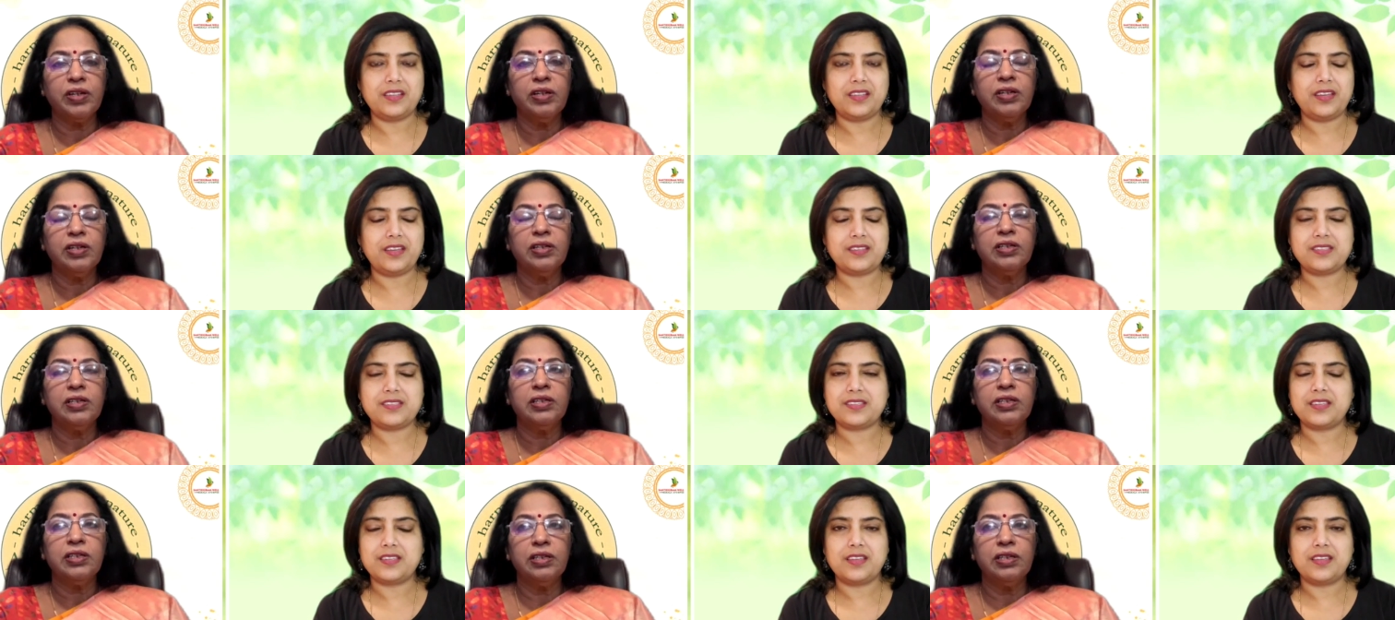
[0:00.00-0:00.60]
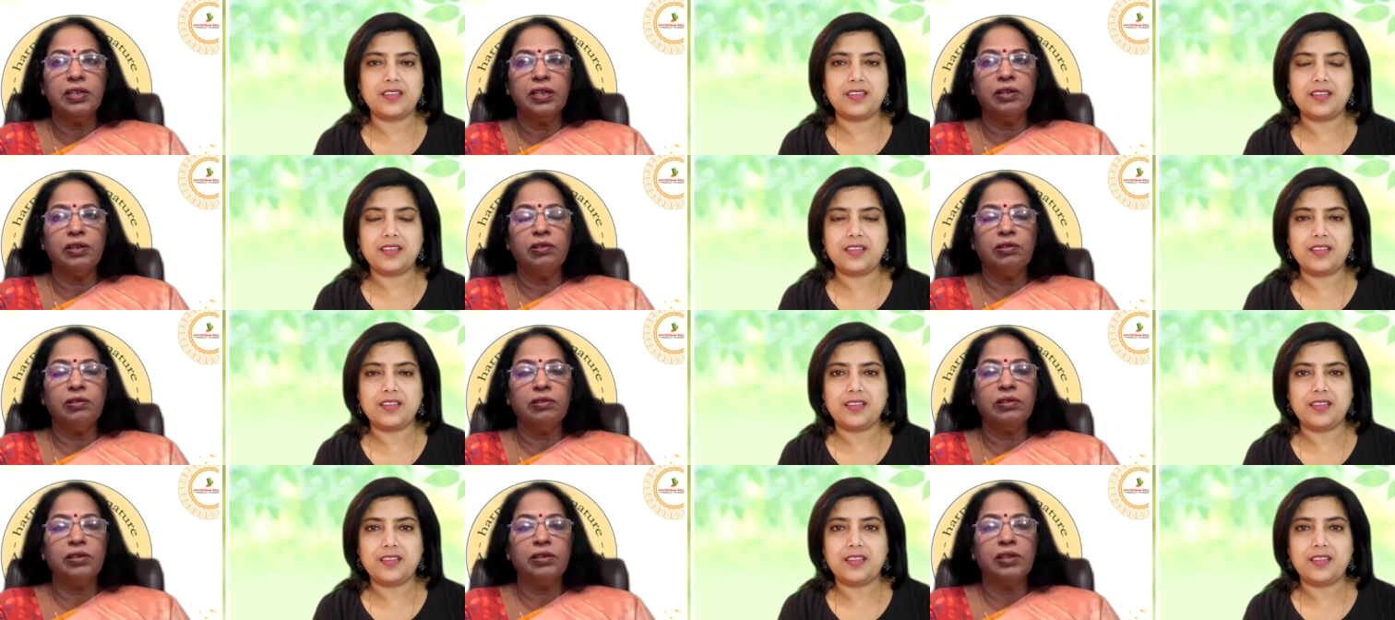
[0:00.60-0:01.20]
Speaker 1: yes you
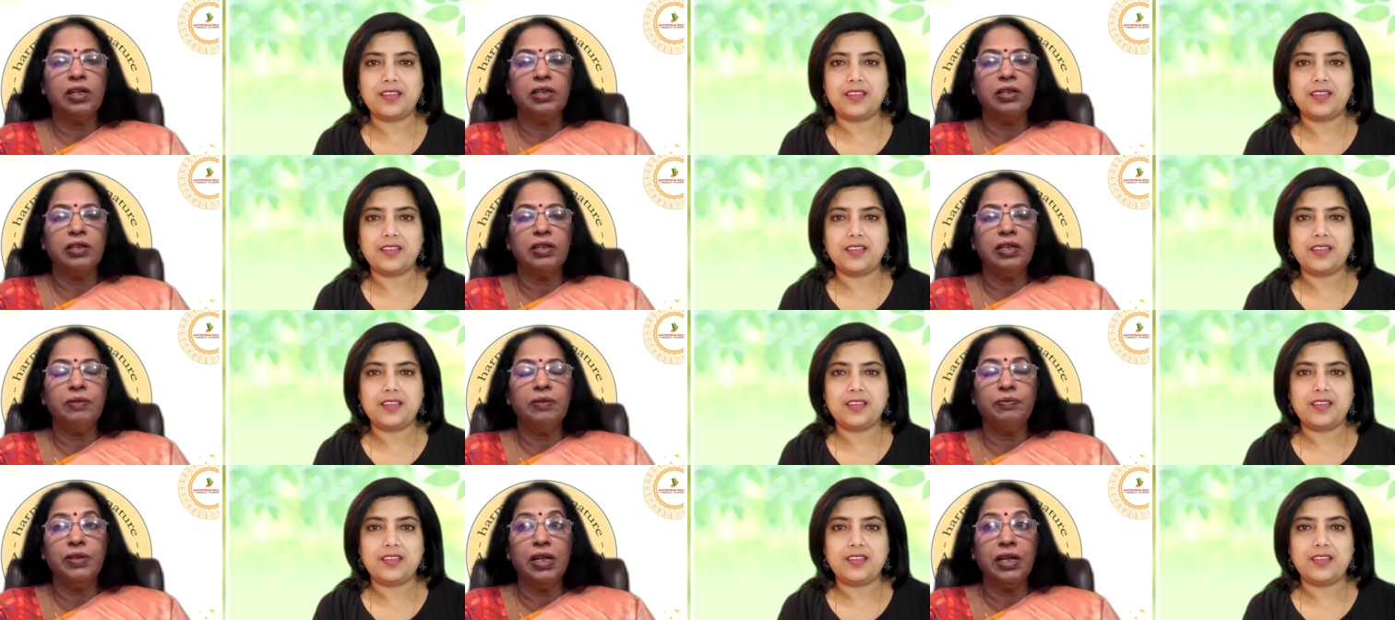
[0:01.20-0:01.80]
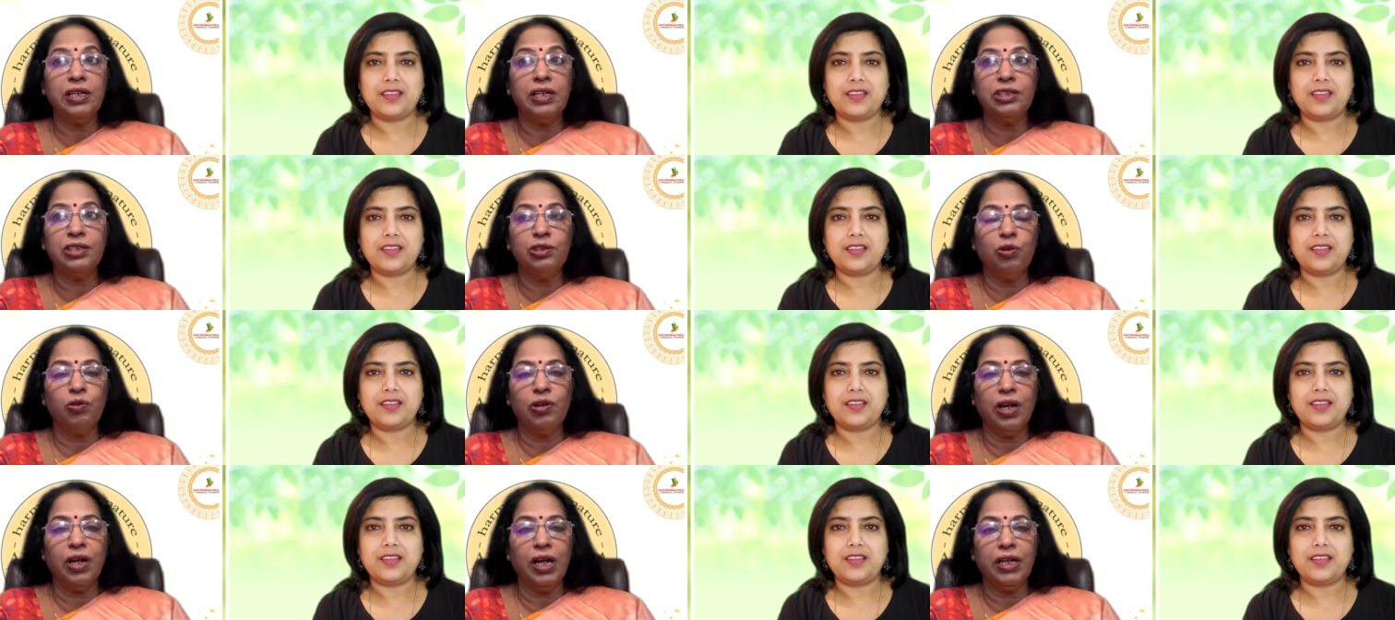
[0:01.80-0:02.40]
know that if uh, there is
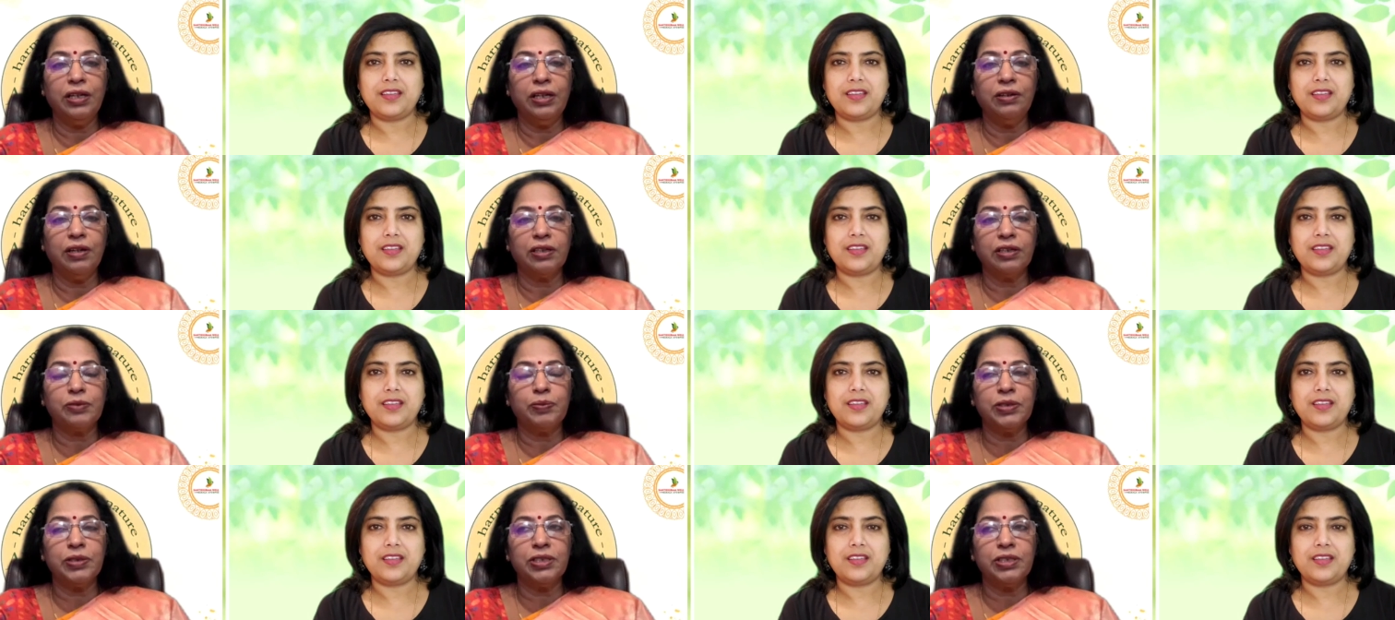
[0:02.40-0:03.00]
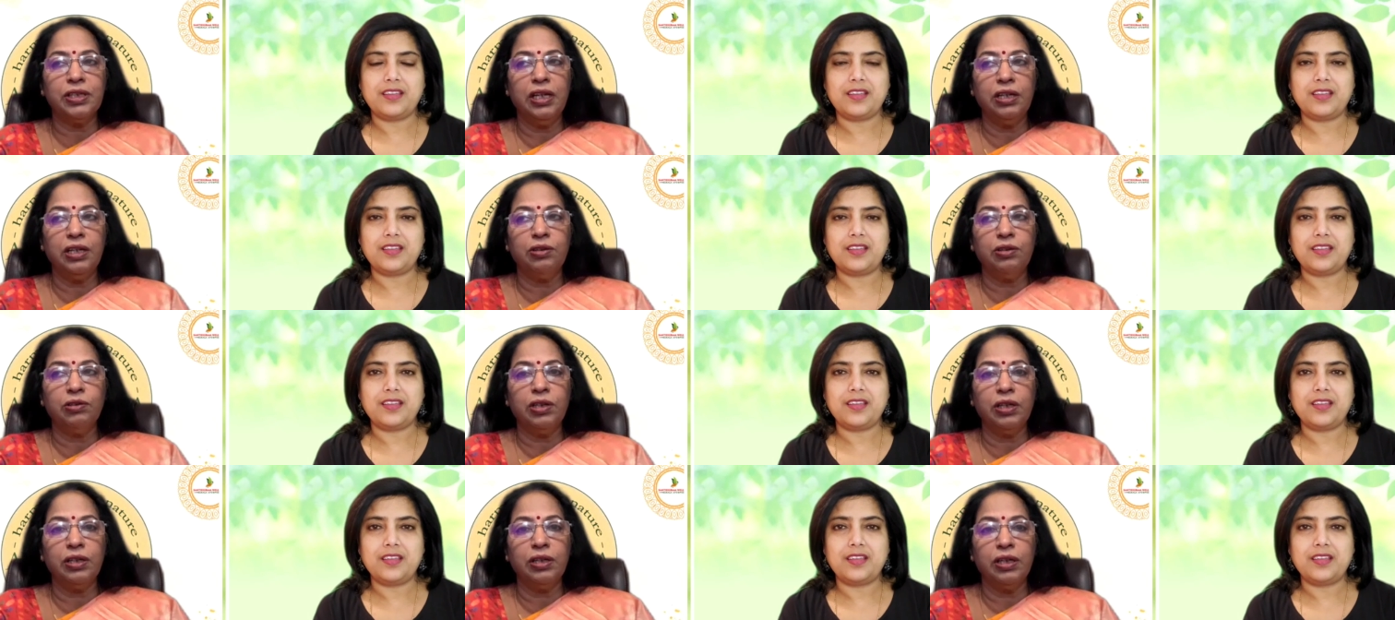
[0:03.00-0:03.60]
no light especially
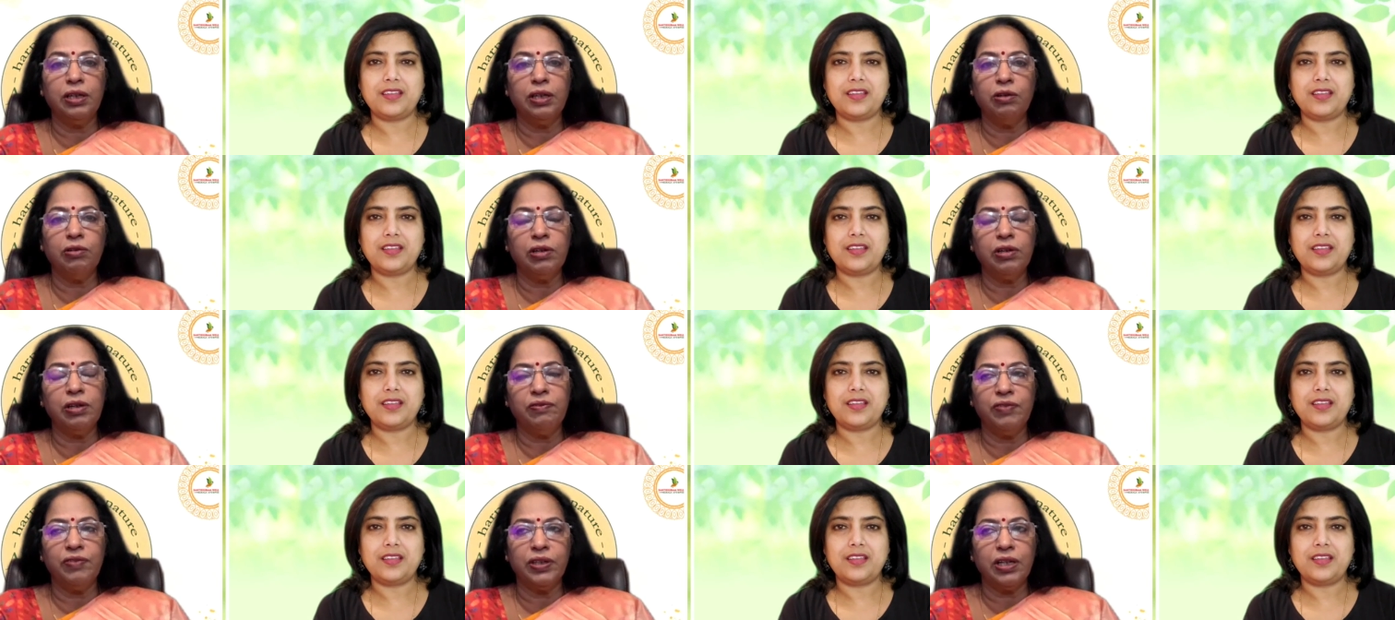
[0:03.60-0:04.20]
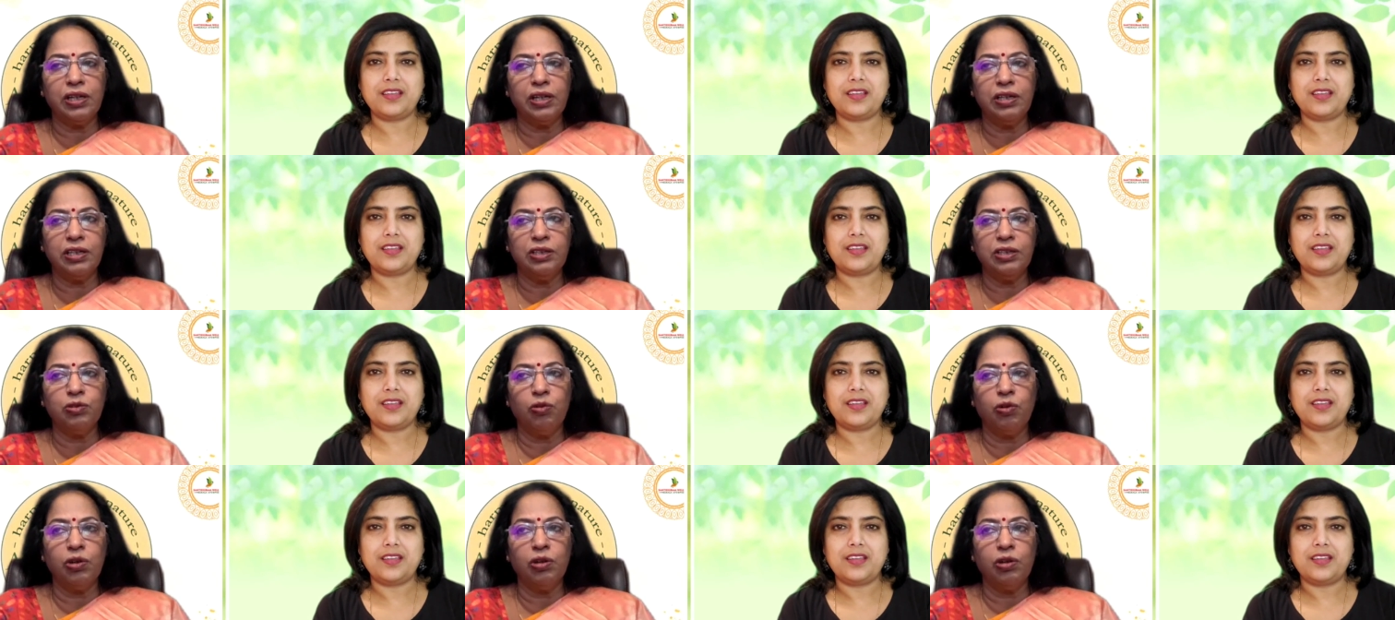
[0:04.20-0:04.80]
to the you know whether it
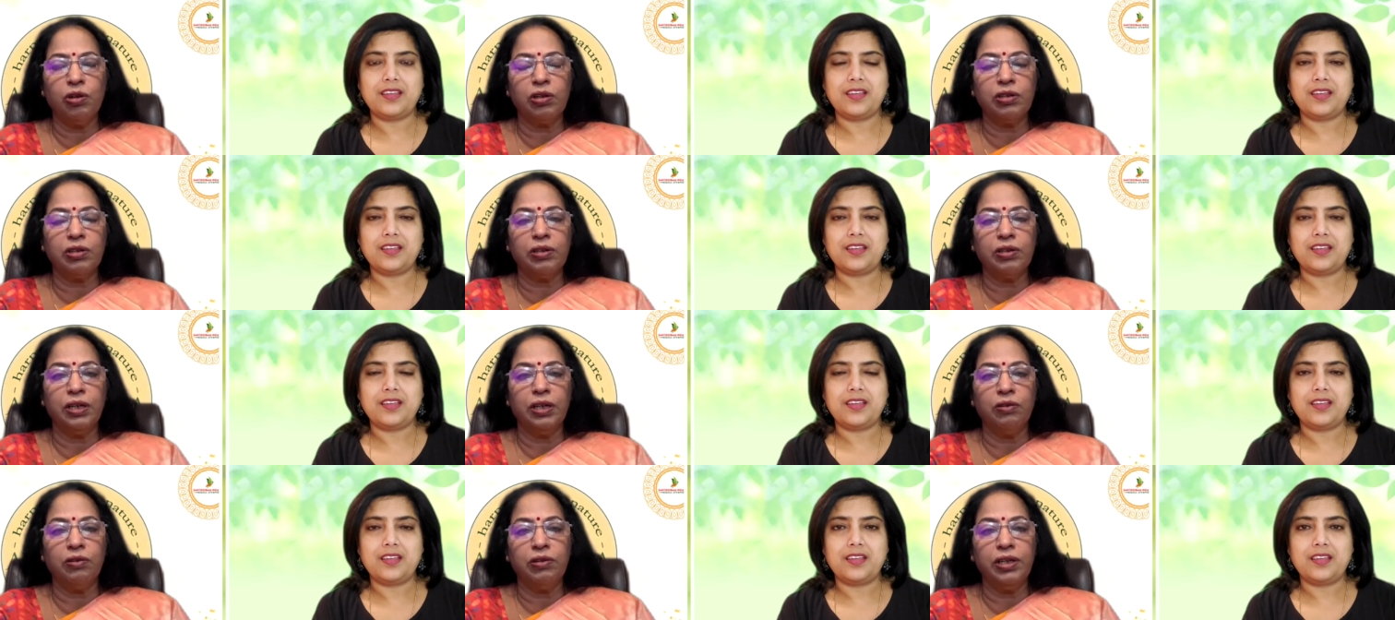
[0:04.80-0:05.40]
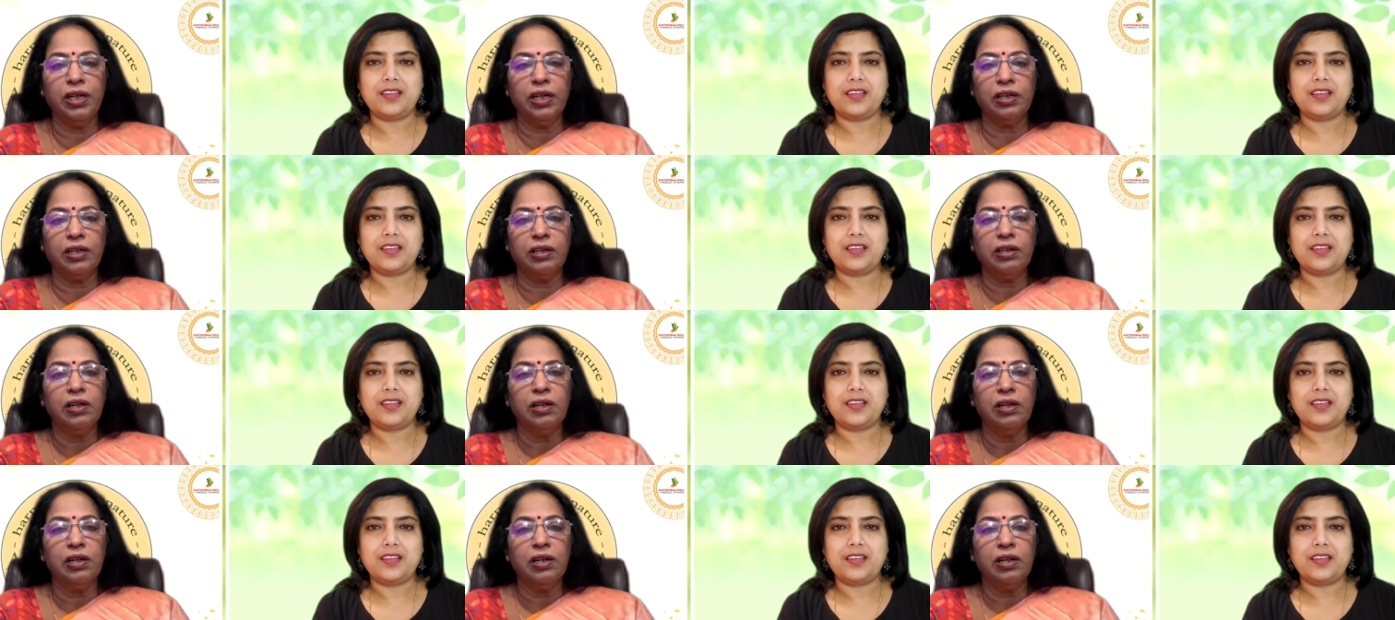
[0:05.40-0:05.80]
is old or you know young